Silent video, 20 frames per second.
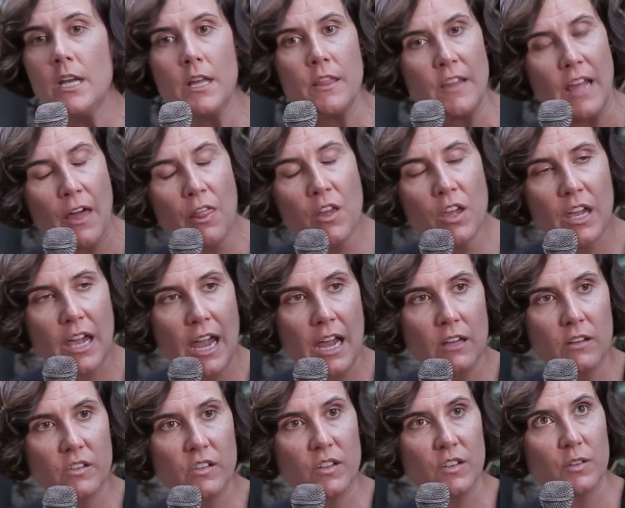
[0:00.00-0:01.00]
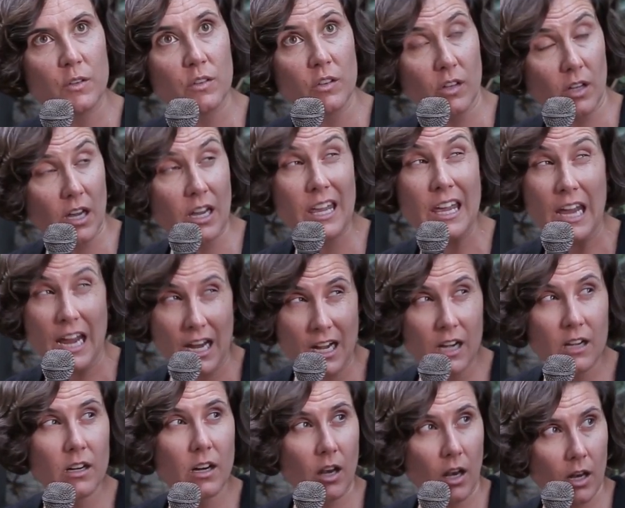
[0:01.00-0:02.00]
The other case is
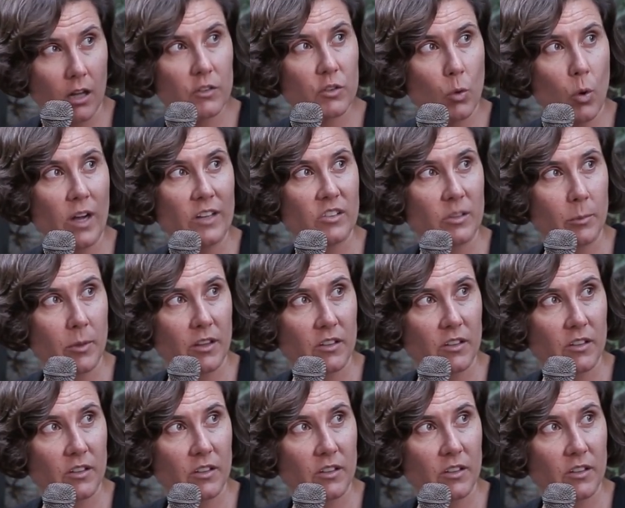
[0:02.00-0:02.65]
again, it's quite similar.